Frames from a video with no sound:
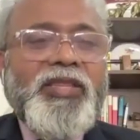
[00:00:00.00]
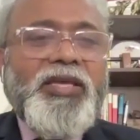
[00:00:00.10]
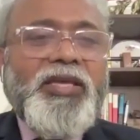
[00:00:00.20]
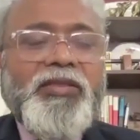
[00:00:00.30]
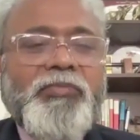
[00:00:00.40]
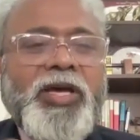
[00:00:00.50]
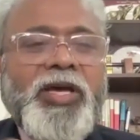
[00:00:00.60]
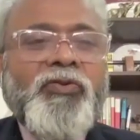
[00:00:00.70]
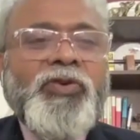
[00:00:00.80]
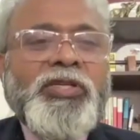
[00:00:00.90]
in, in my
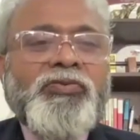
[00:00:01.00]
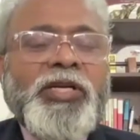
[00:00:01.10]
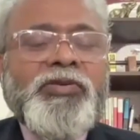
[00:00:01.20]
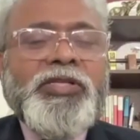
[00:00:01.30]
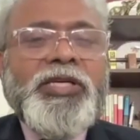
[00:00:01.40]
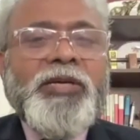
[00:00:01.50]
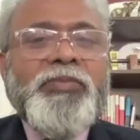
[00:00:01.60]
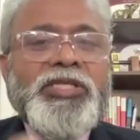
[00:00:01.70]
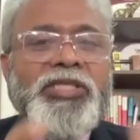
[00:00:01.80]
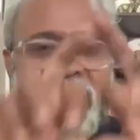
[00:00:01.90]
office when I was at
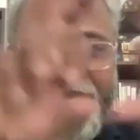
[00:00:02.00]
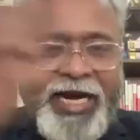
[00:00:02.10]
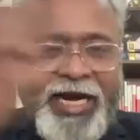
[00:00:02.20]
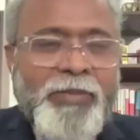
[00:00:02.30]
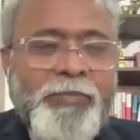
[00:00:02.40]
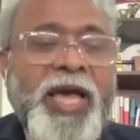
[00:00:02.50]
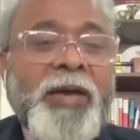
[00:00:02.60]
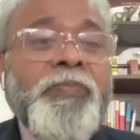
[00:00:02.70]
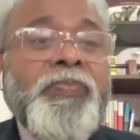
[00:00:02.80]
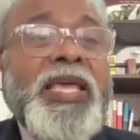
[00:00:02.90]
MHS, I had a
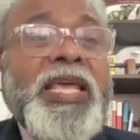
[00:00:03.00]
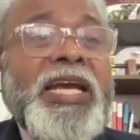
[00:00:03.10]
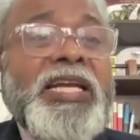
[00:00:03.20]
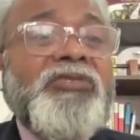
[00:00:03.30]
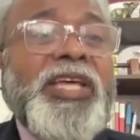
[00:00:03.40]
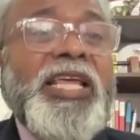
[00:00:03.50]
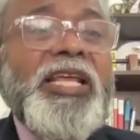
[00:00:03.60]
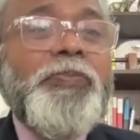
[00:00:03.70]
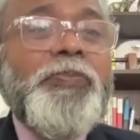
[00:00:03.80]
map it is very